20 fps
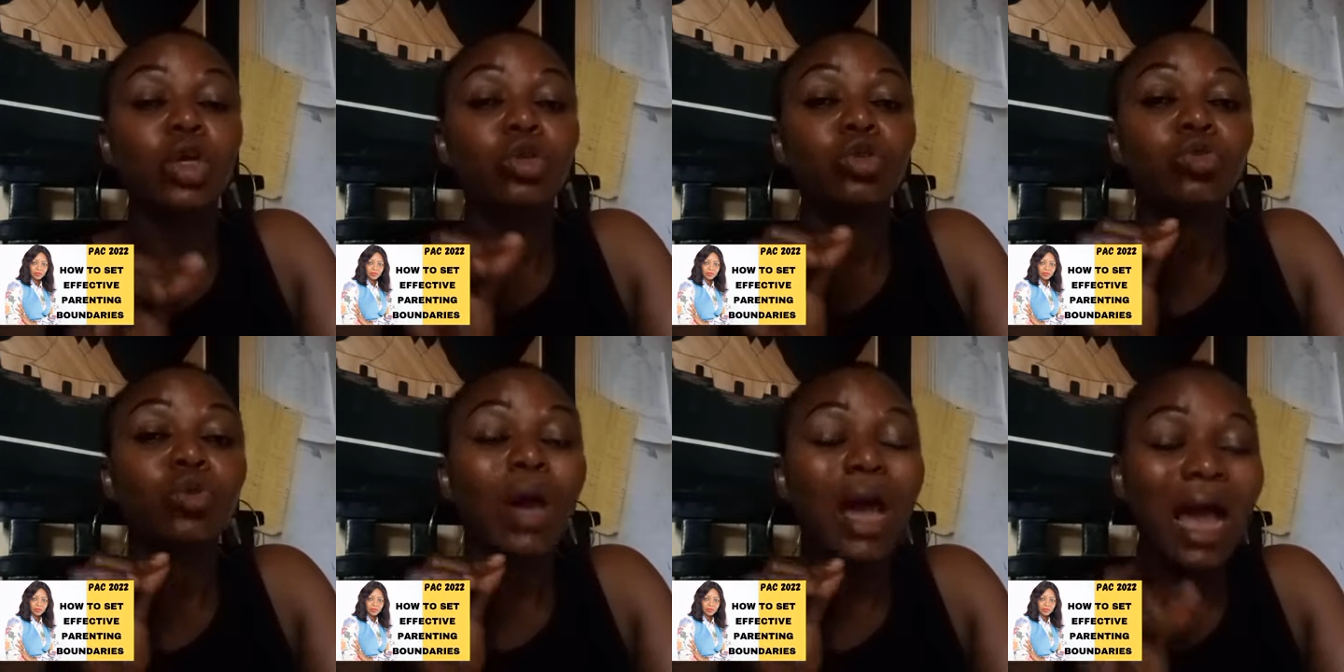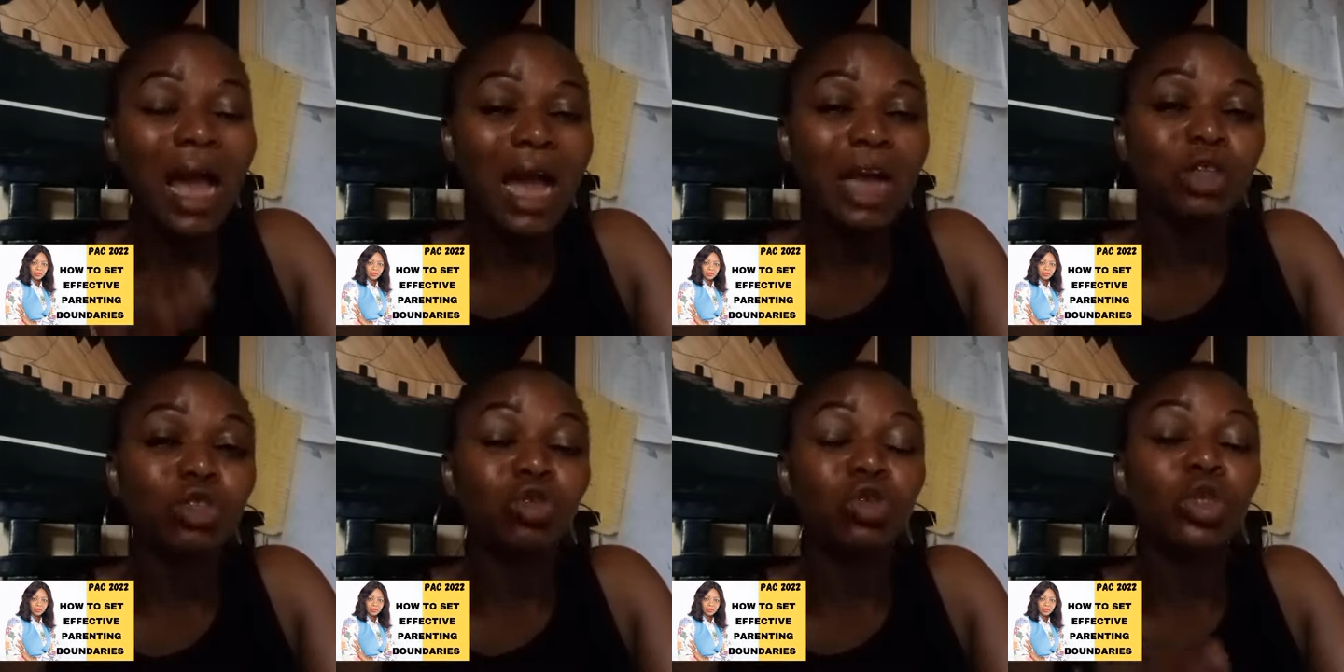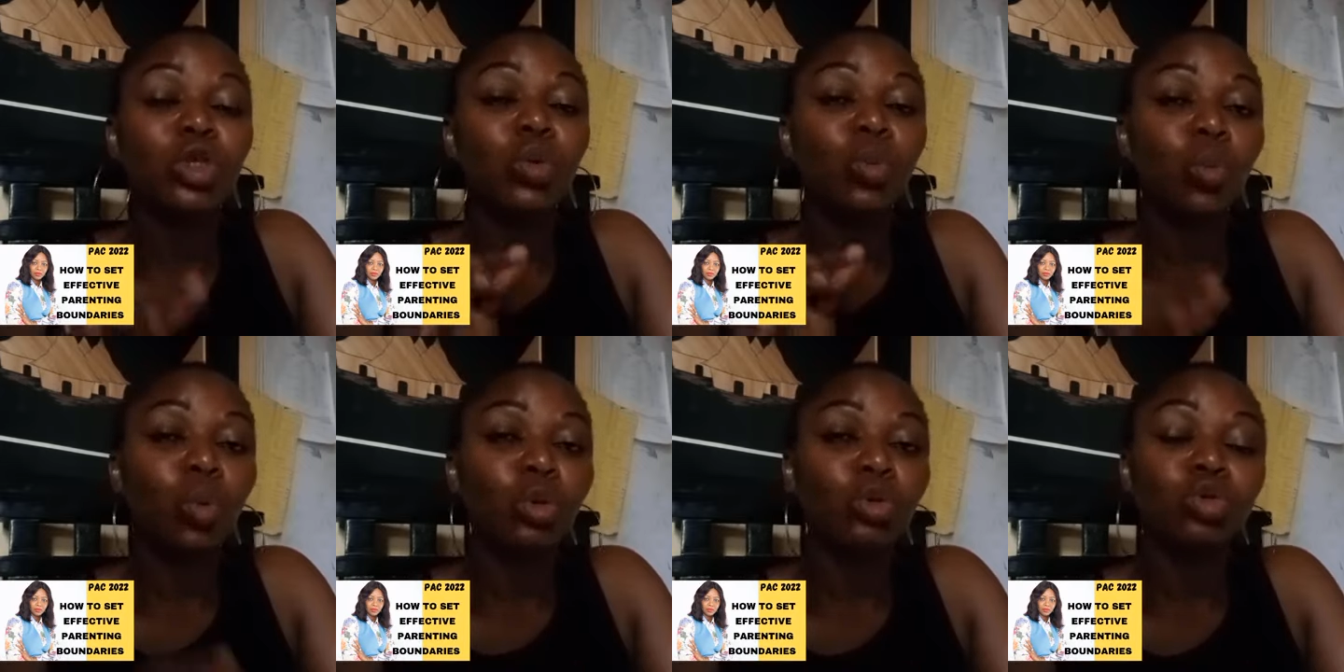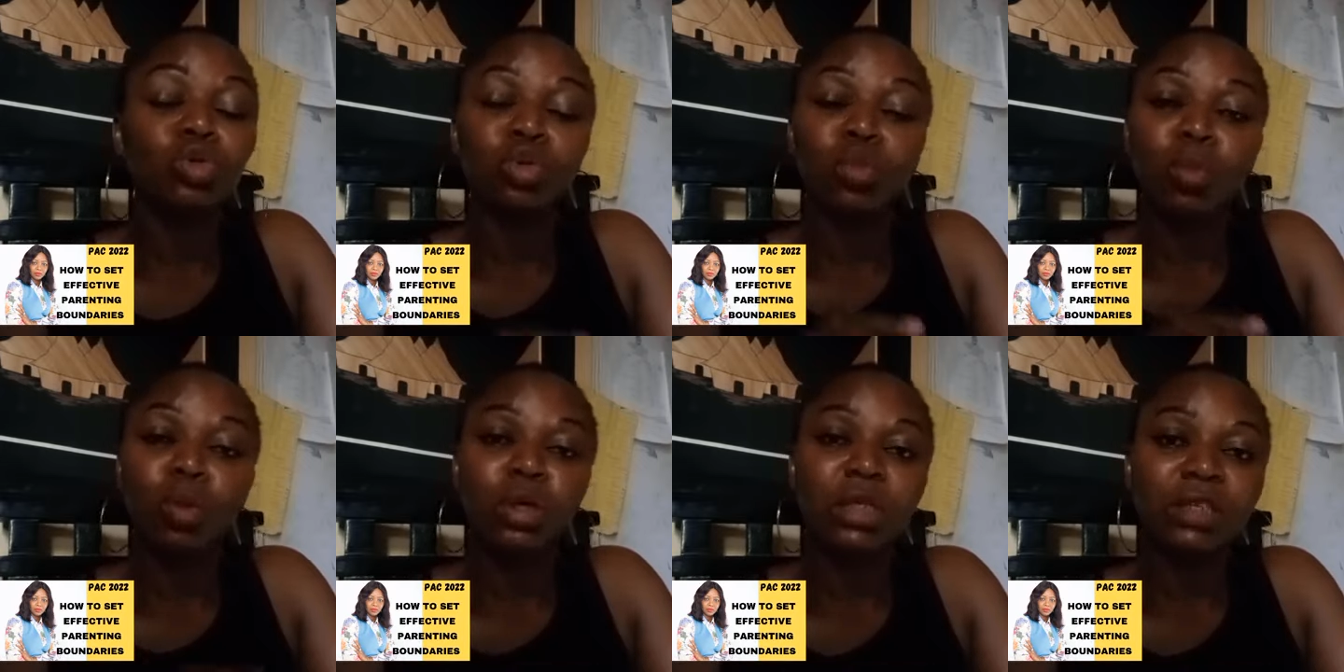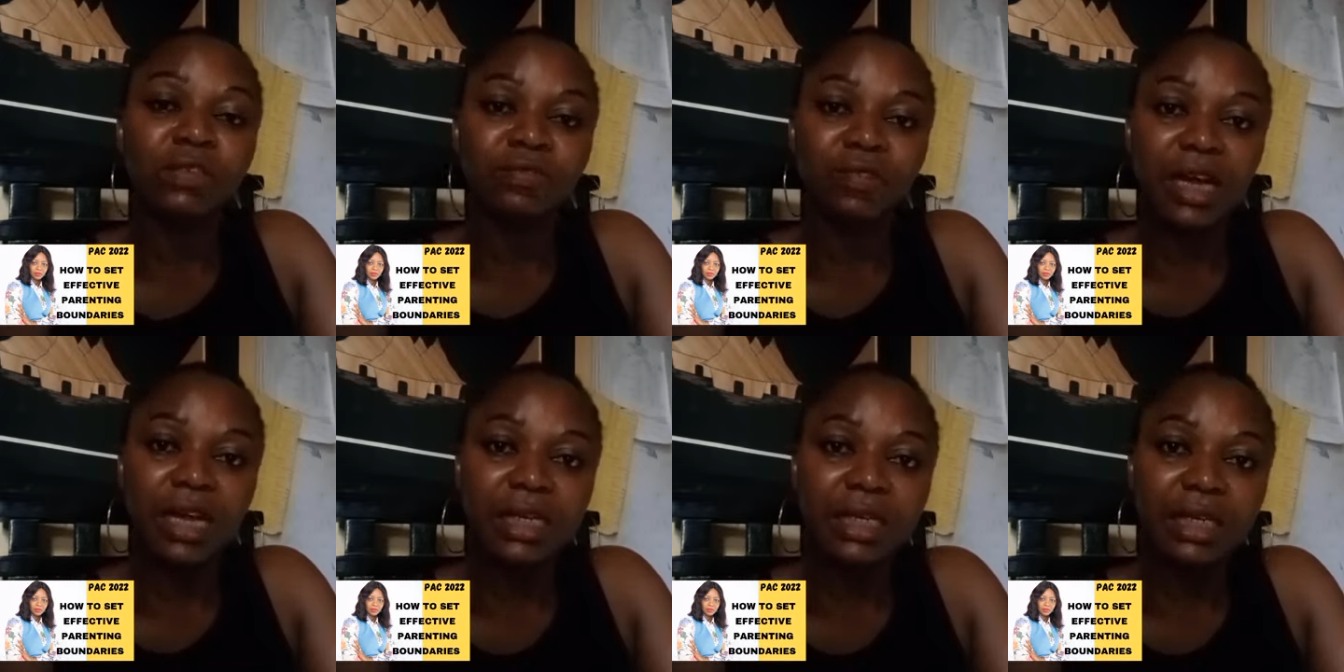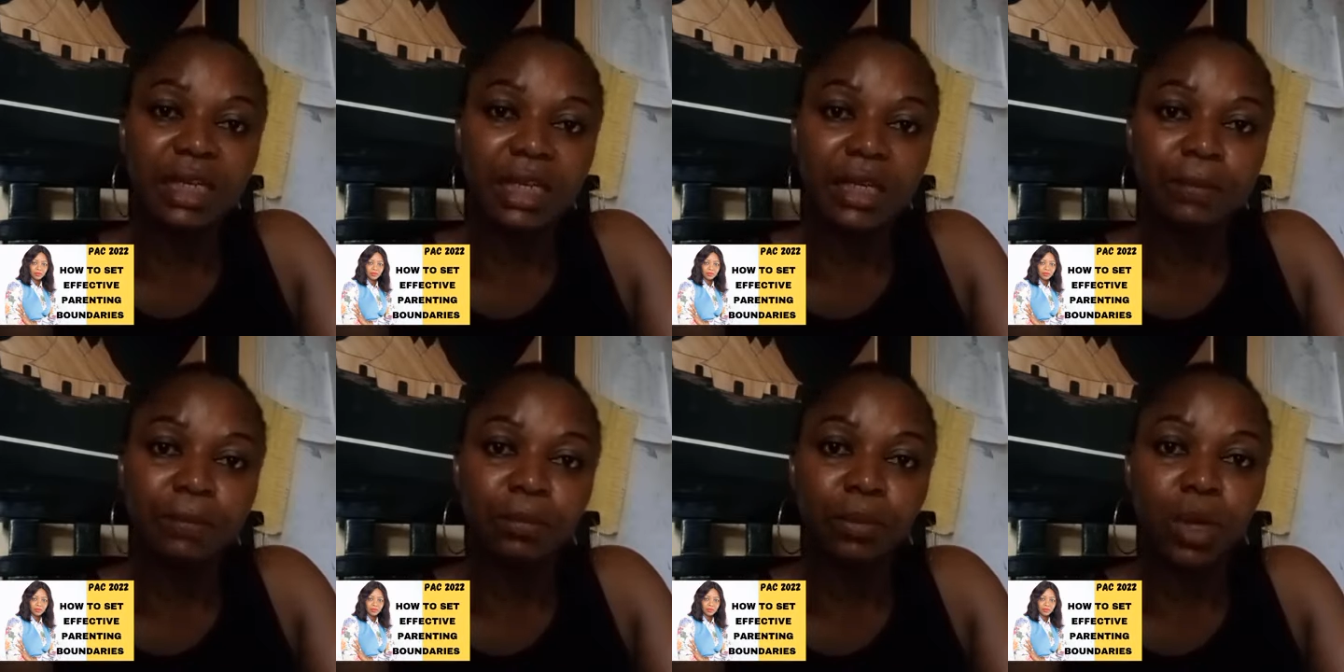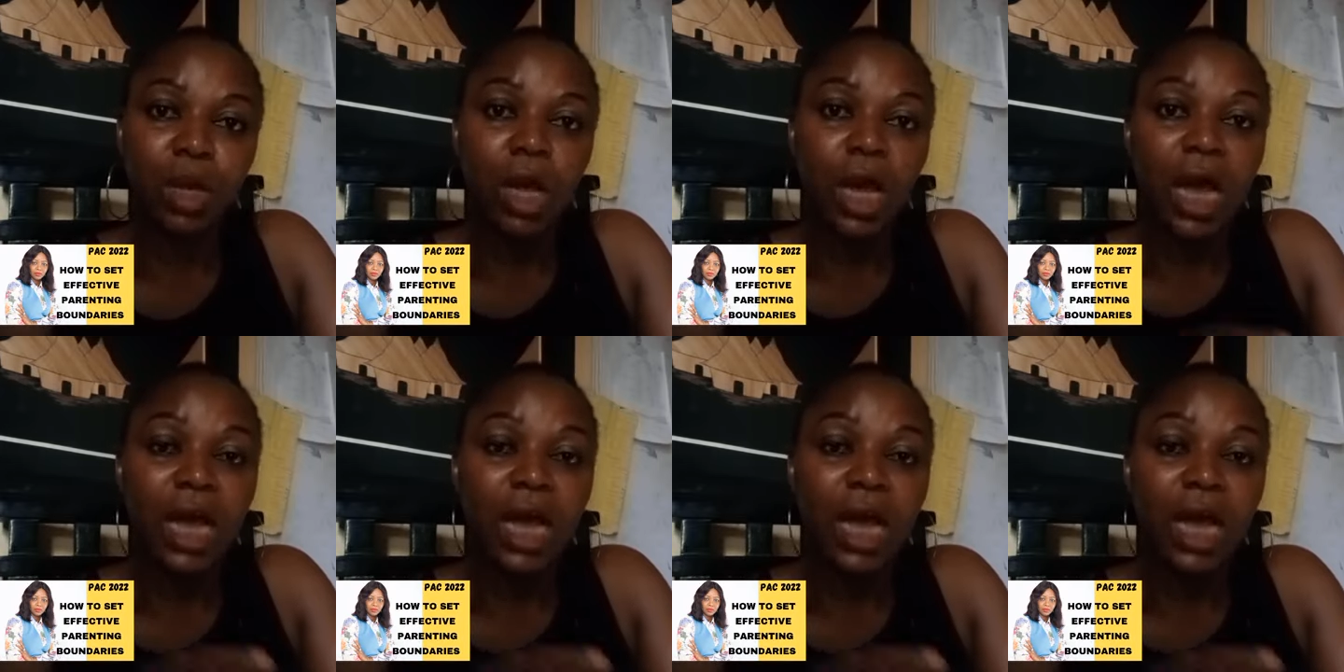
you actually want to modify them.